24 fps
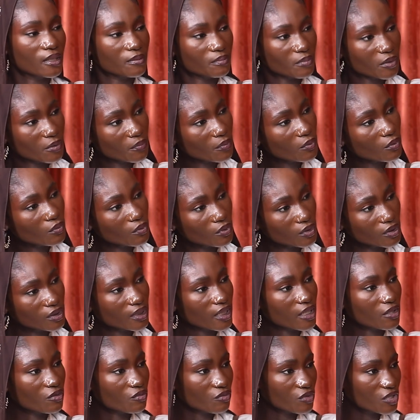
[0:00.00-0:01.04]
and people would
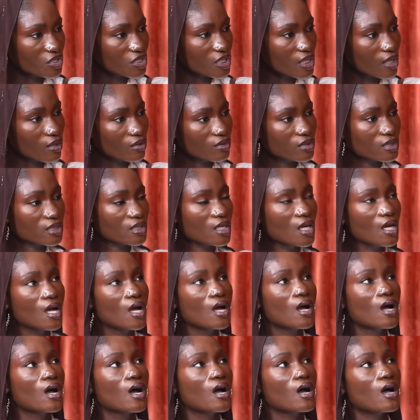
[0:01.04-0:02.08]
like reach out.
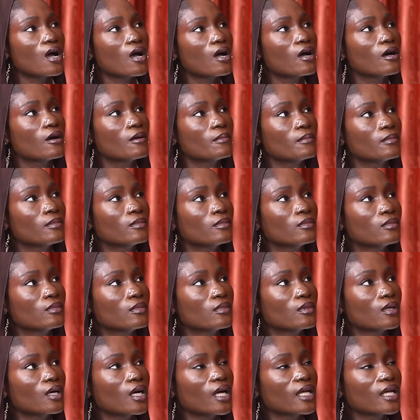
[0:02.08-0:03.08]
And